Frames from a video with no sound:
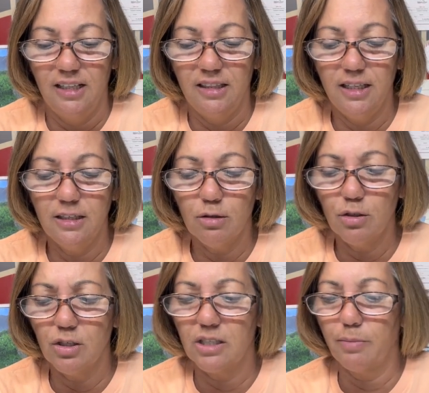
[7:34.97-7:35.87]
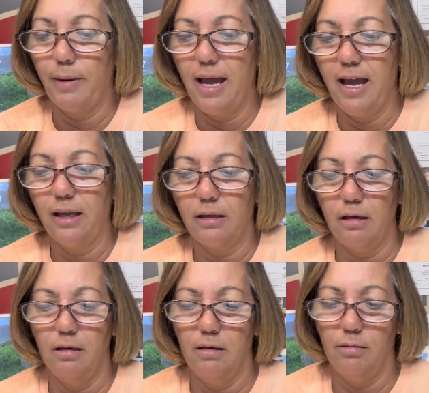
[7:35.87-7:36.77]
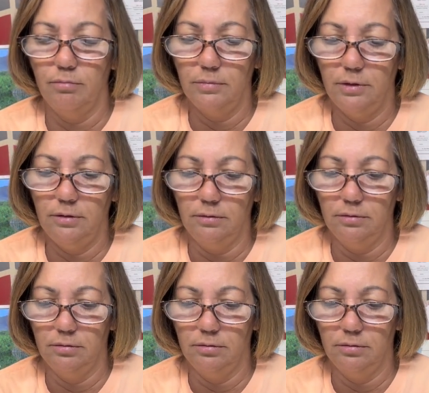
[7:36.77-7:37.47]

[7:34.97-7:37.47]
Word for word: These are just black, um, ooh.